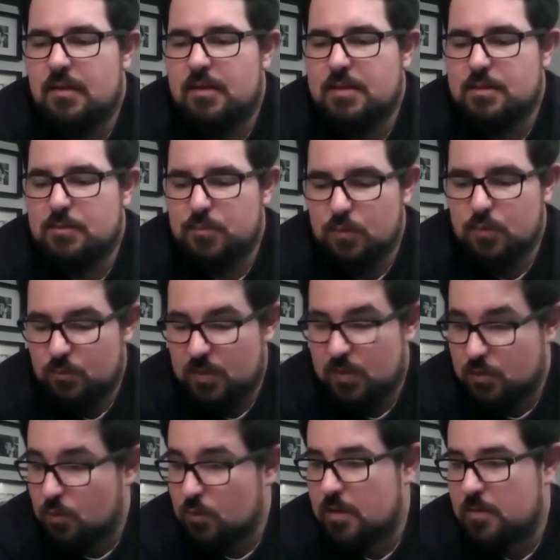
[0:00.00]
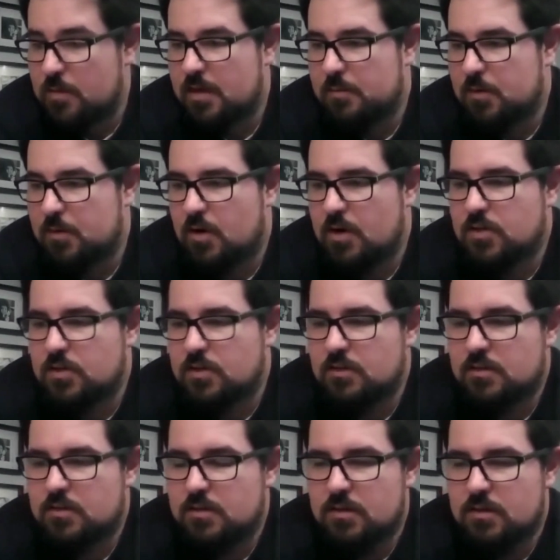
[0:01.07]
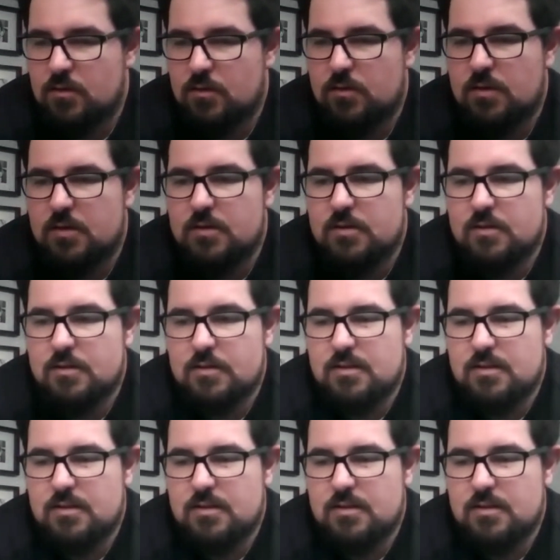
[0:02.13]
think it's important when you're talking about immigration to note that,